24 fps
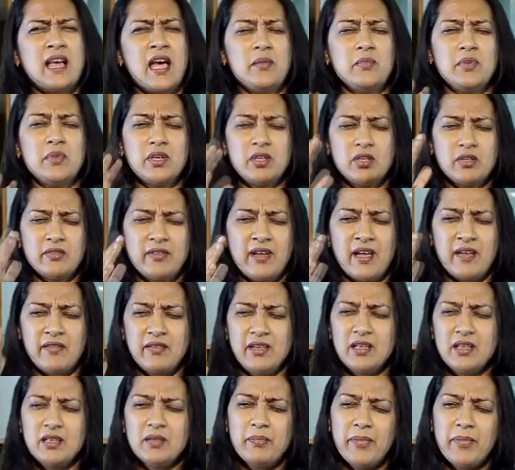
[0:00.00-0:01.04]
habit of
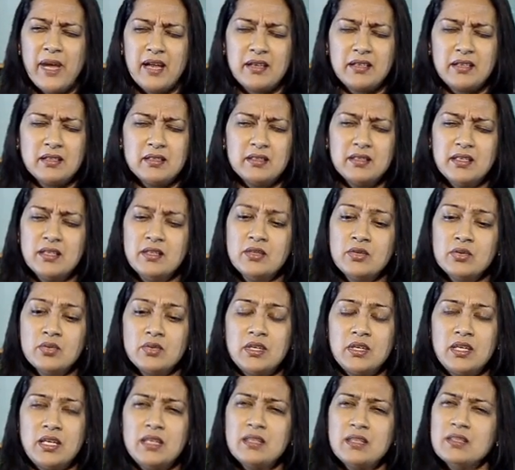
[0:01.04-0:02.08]
having a pattern and
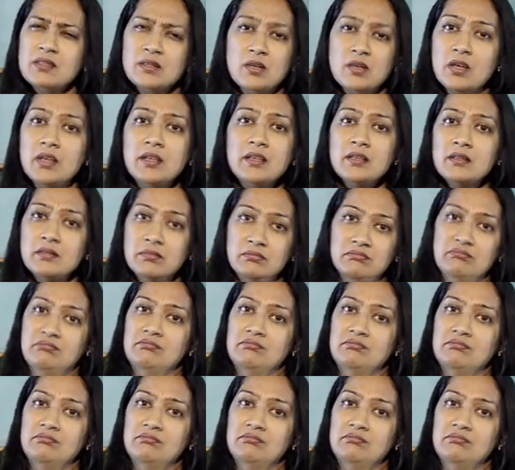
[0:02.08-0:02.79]
routine is not